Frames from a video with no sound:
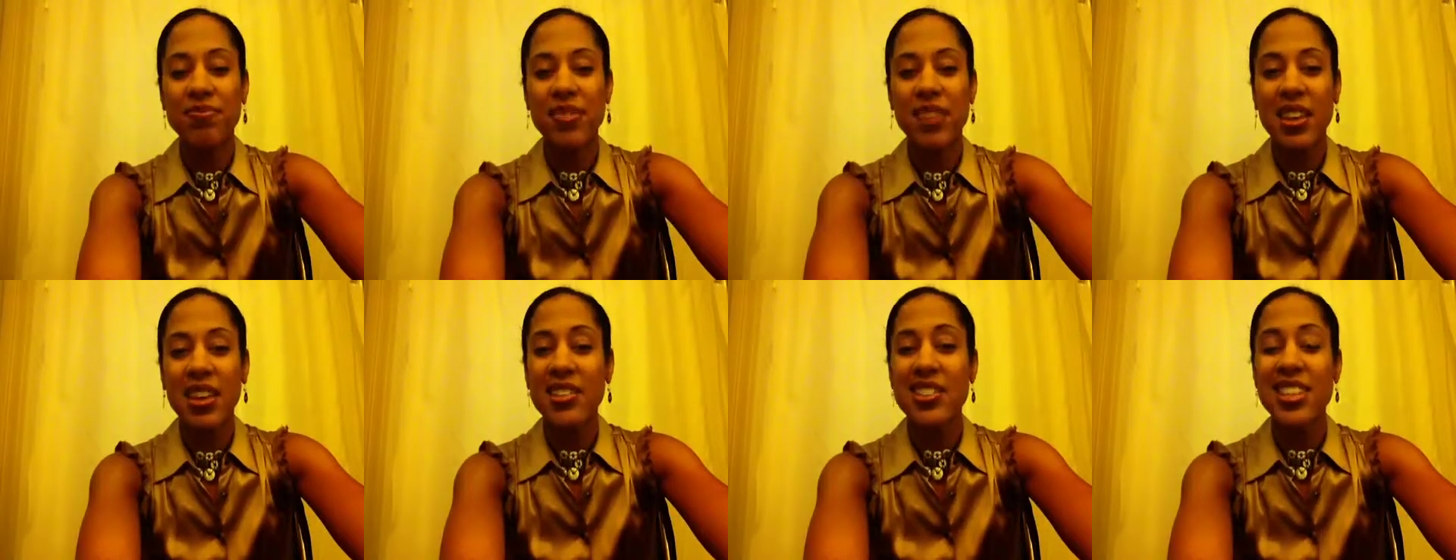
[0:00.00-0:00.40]

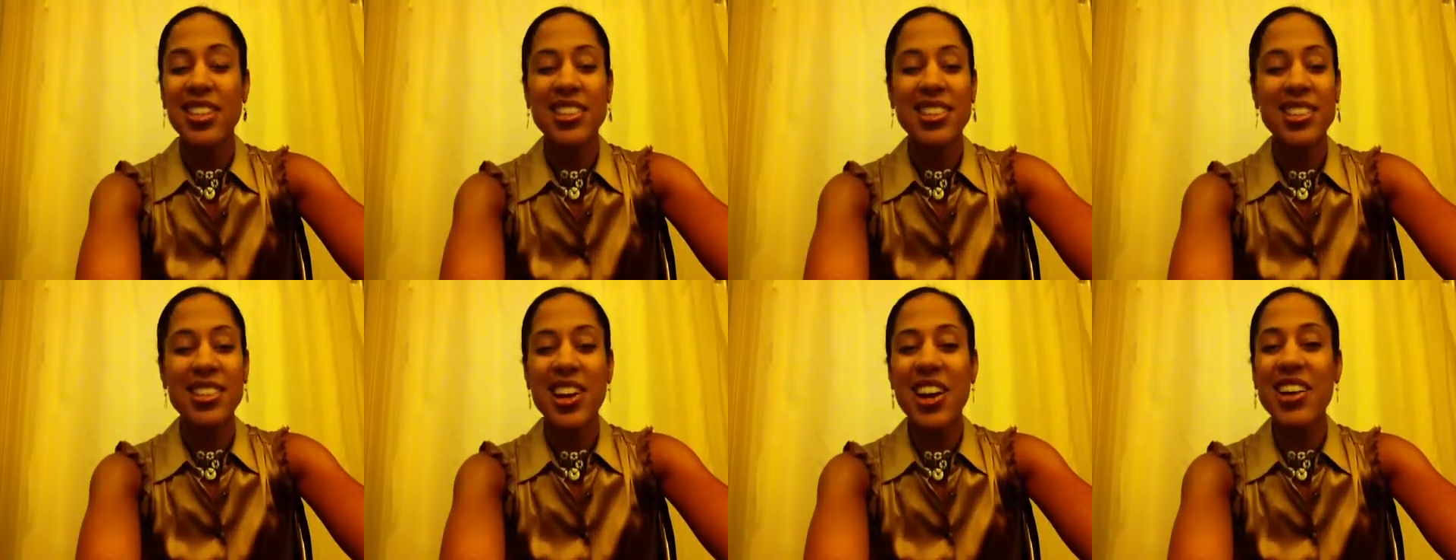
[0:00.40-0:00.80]
It
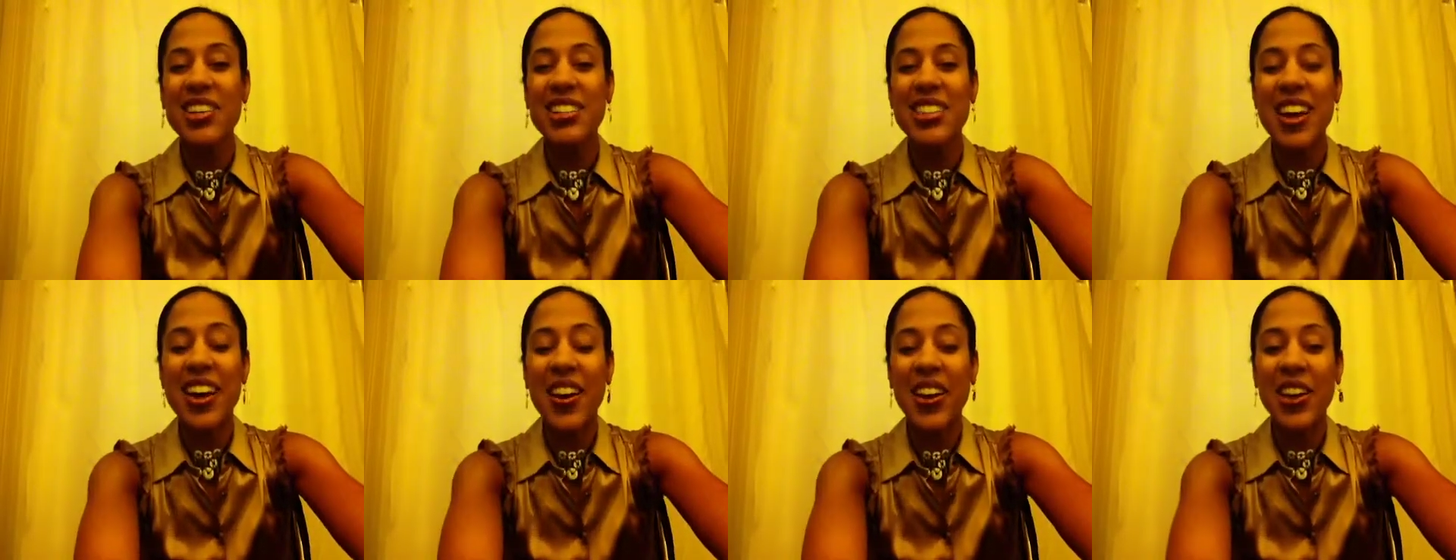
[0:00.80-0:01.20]
does not
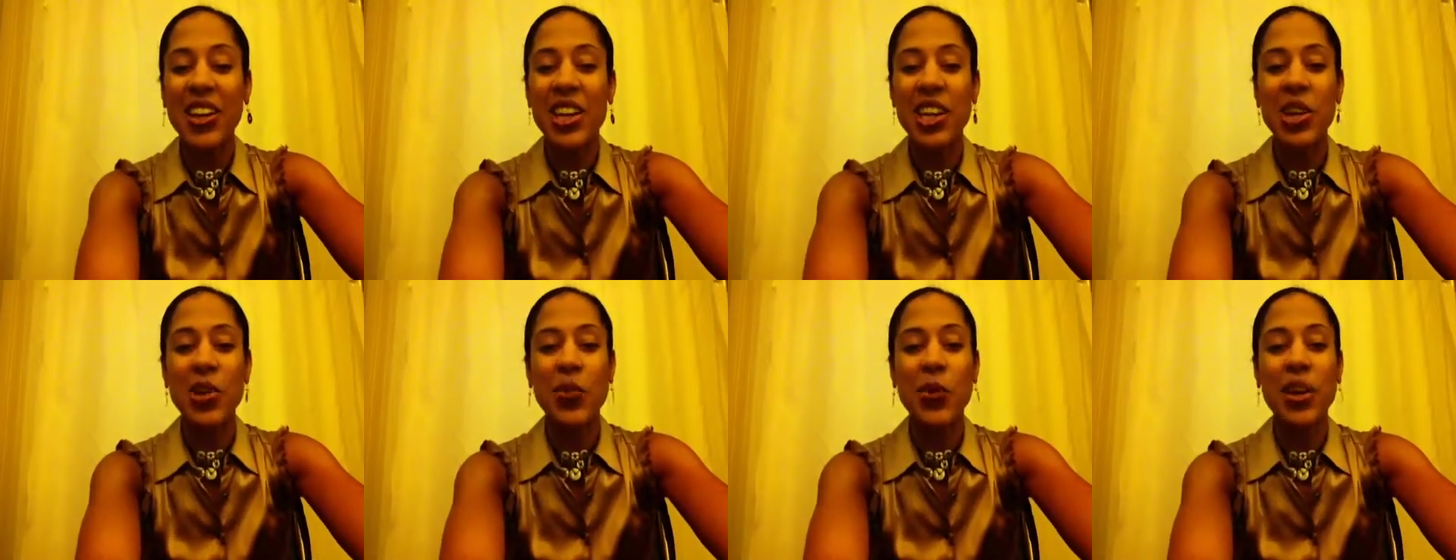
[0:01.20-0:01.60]
tell
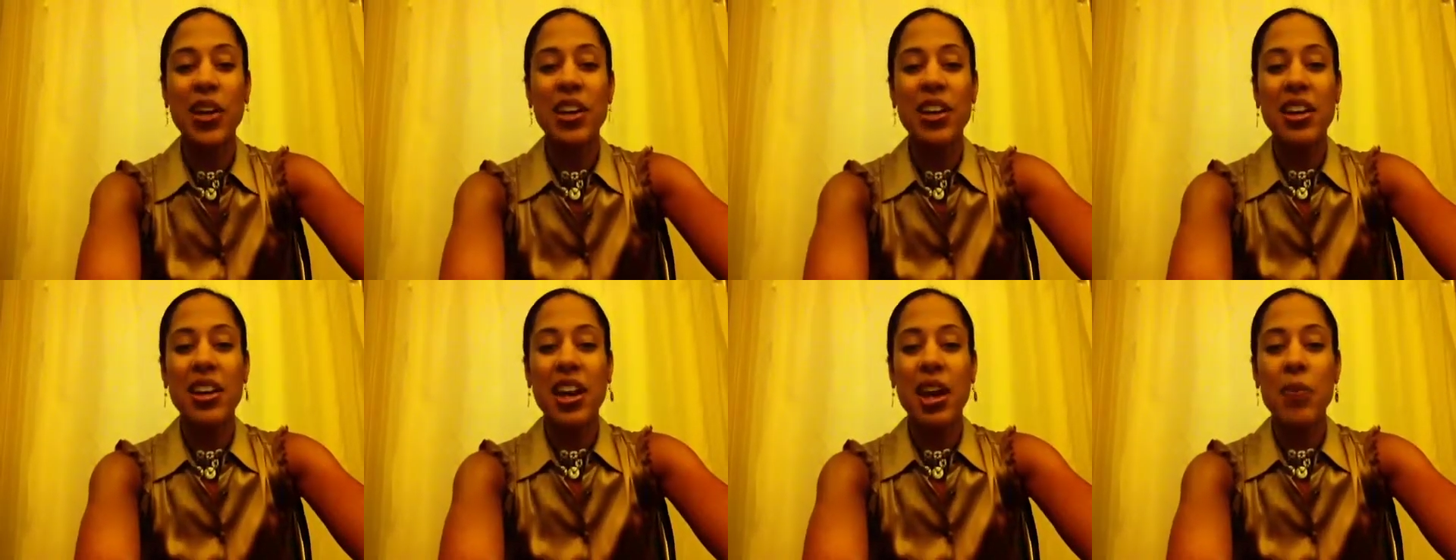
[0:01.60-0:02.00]
you
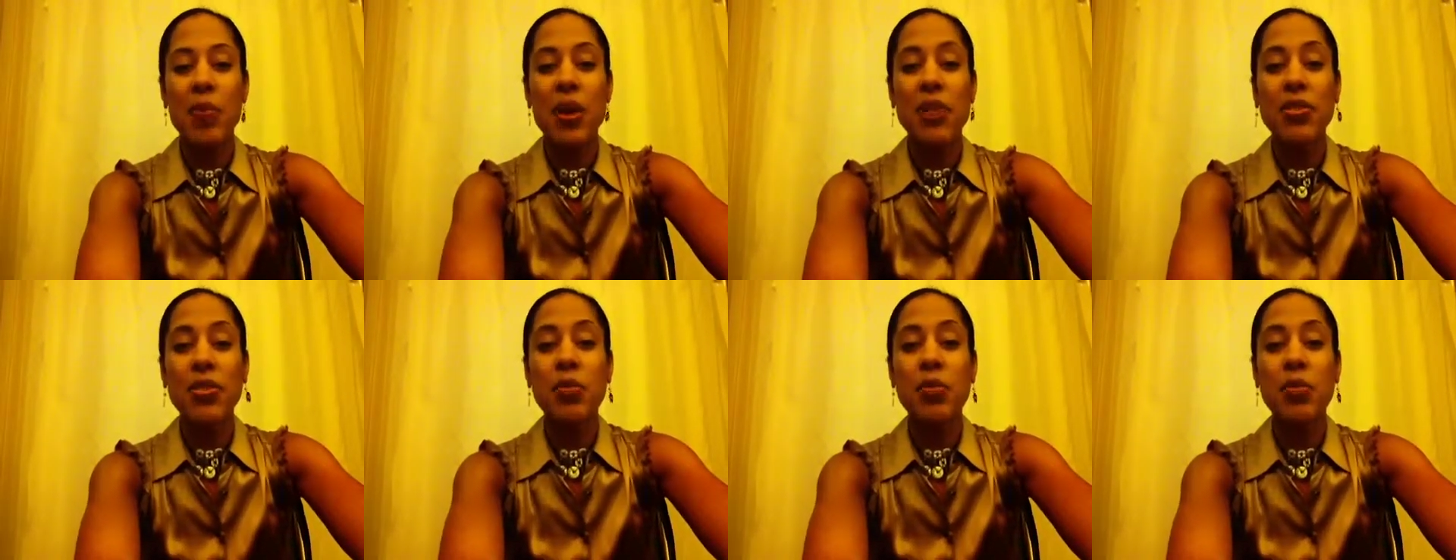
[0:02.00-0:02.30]
about